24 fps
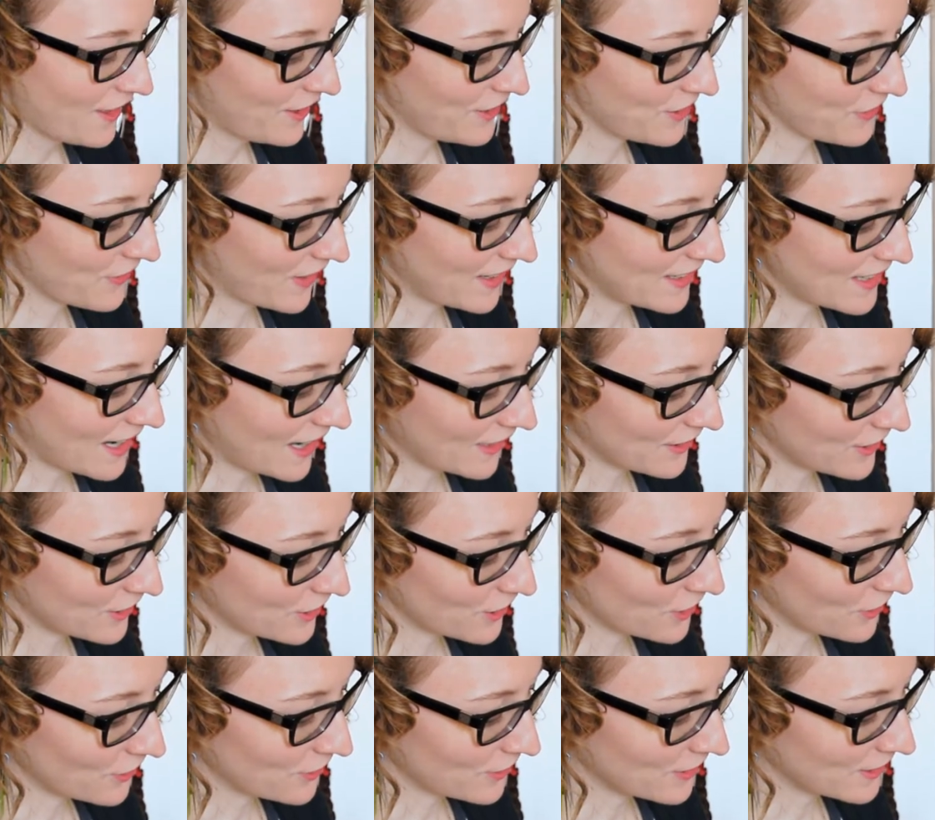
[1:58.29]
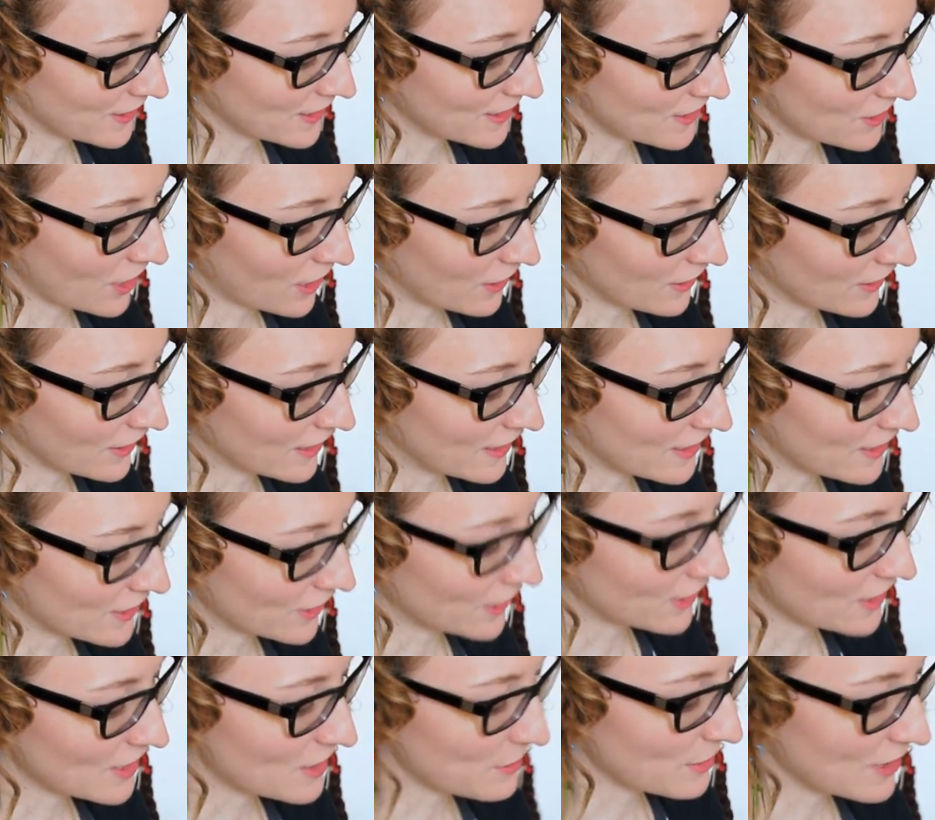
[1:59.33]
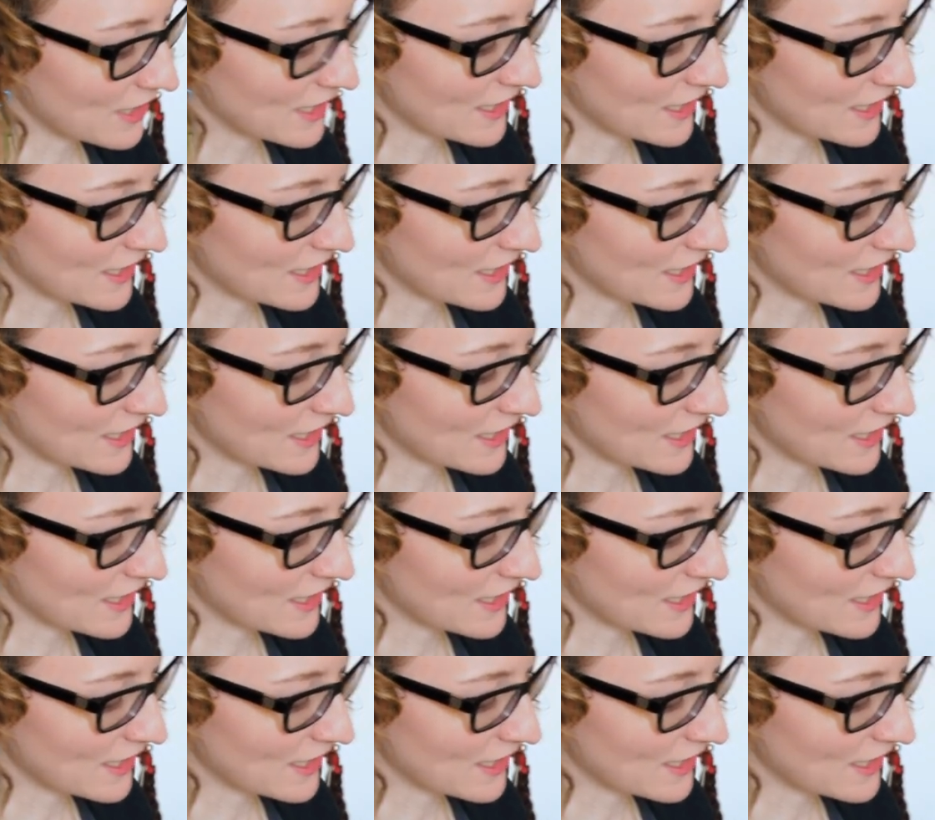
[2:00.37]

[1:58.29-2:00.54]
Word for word: There's my Dr. Scholl's gel inserts, but